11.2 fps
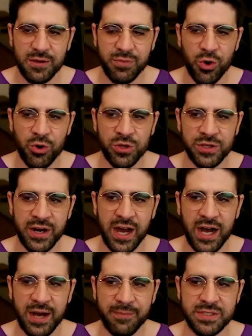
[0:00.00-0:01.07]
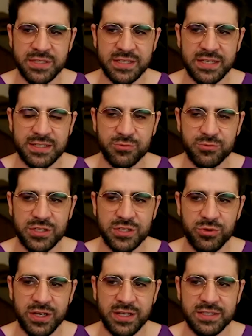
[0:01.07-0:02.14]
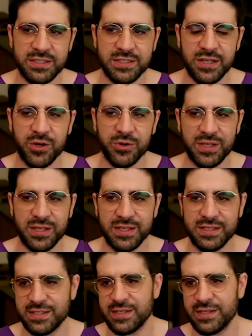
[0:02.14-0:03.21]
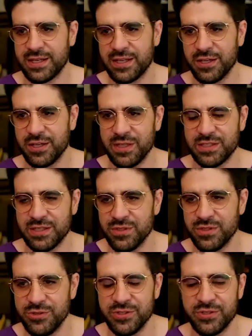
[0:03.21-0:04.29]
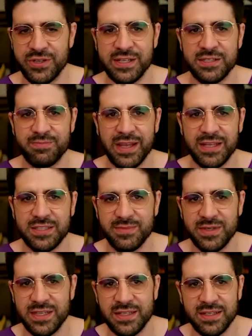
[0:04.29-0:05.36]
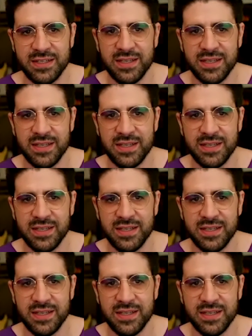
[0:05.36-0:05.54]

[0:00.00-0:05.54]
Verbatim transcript: polar opposites, which was, you know, it's a, it could be some loser in his basement,